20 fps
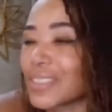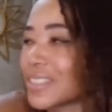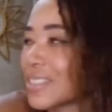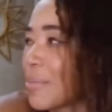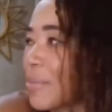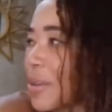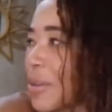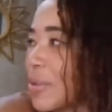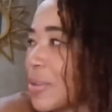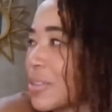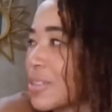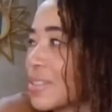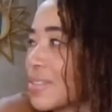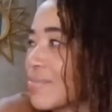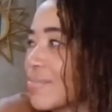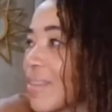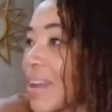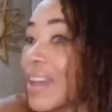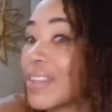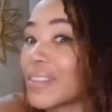Is that my
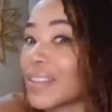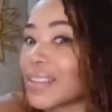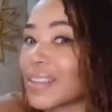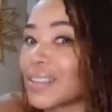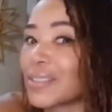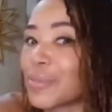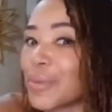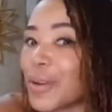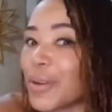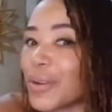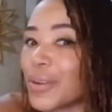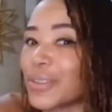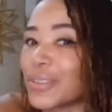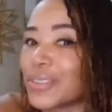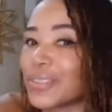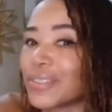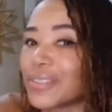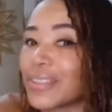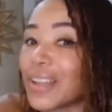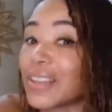horse? I think that's my
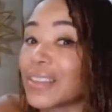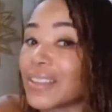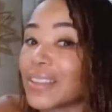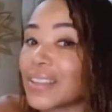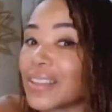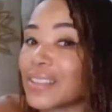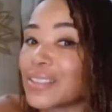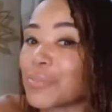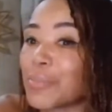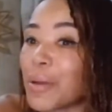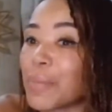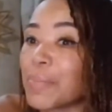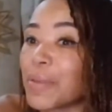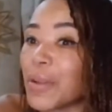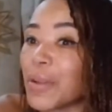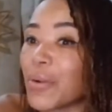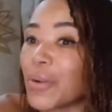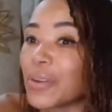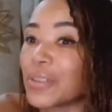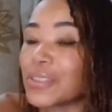horse. I think that's my
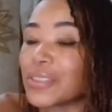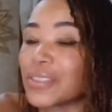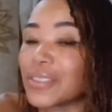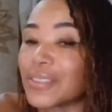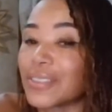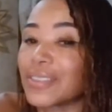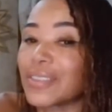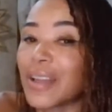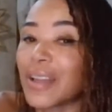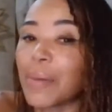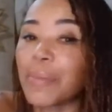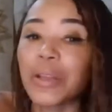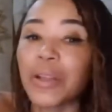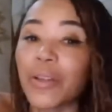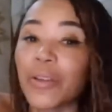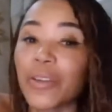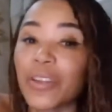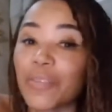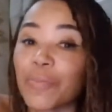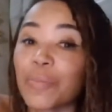big horse. I'm going
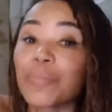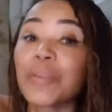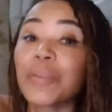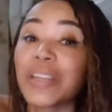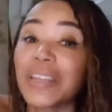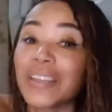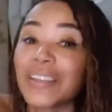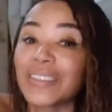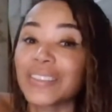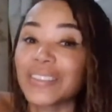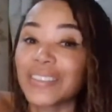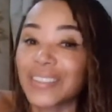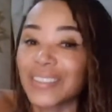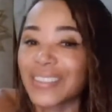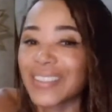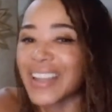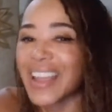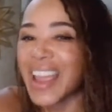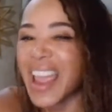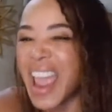to go give him a big kiss.
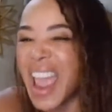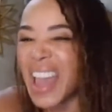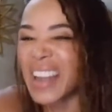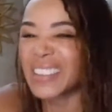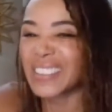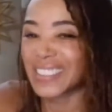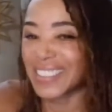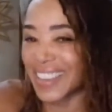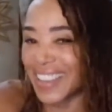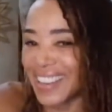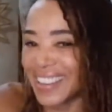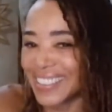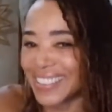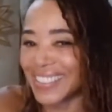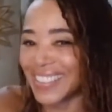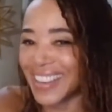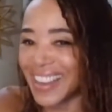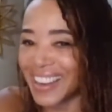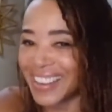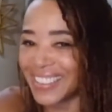
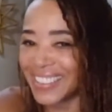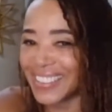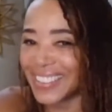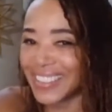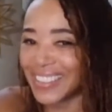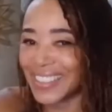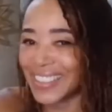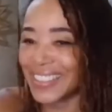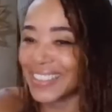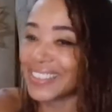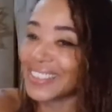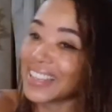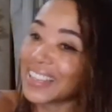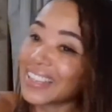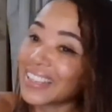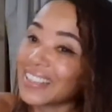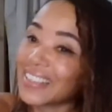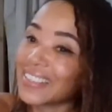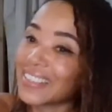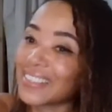Energy, energy,
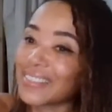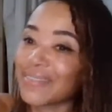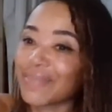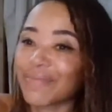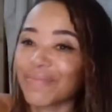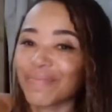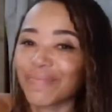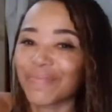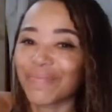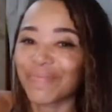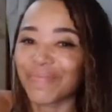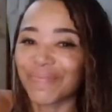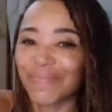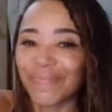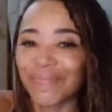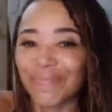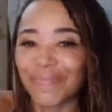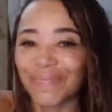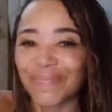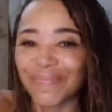
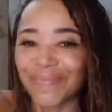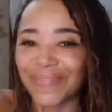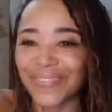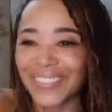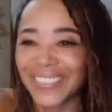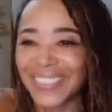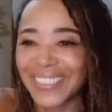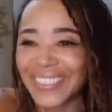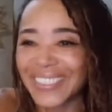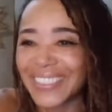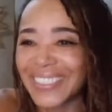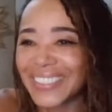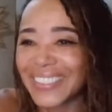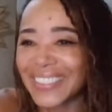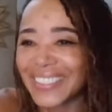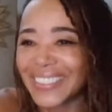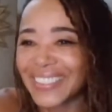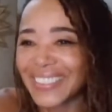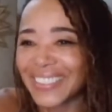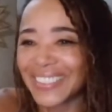
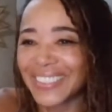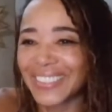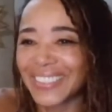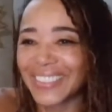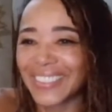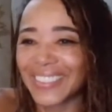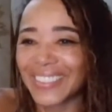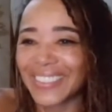energy.